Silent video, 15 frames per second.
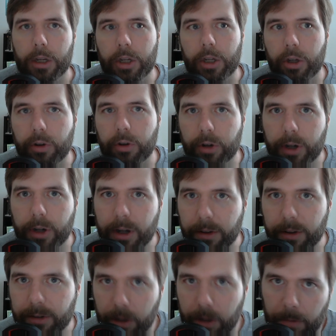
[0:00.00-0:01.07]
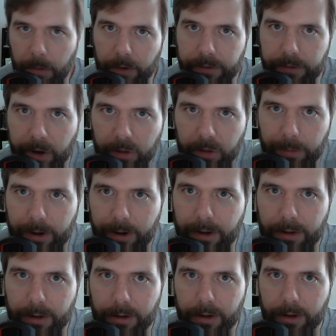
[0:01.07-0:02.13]
you're gonna come off desperate,
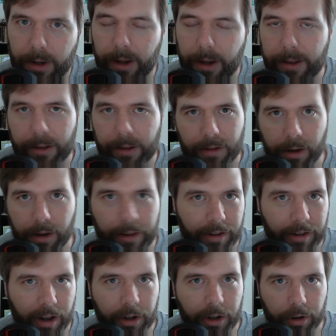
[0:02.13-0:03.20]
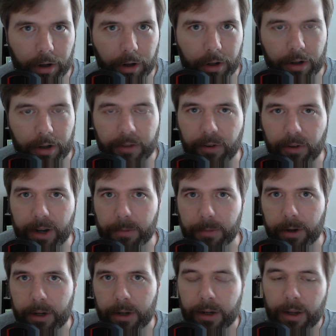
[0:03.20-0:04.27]
and that's not a good look for
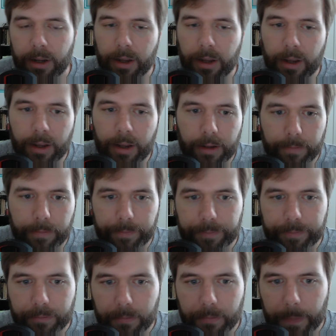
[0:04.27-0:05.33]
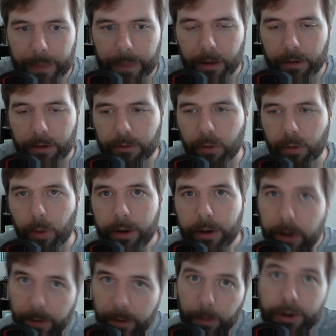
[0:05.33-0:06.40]
anybody. So when
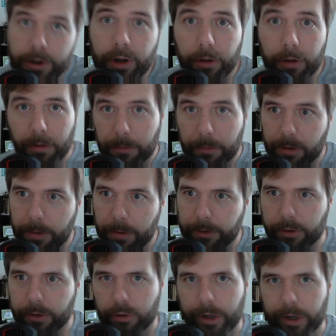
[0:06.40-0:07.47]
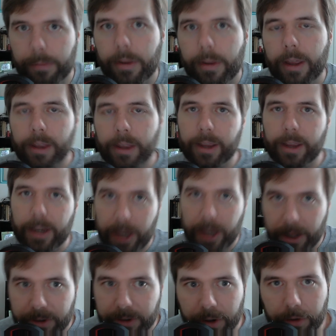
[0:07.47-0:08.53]
you go to someone else's stream,
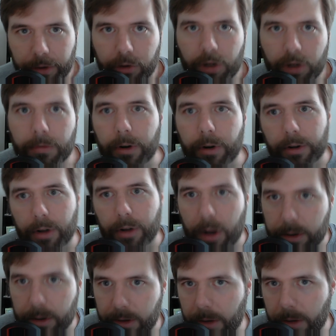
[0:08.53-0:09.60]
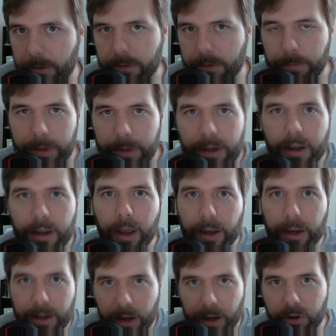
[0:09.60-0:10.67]
get to know the streamer, talk to them, just be
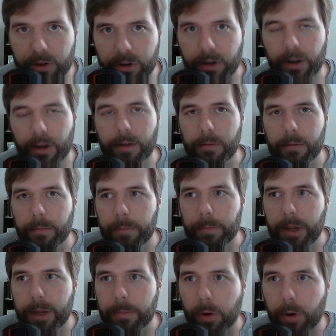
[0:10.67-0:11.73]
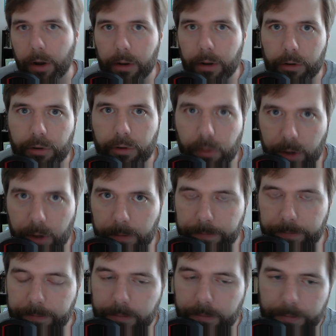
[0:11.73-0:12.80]
engaging and be a part of their stream.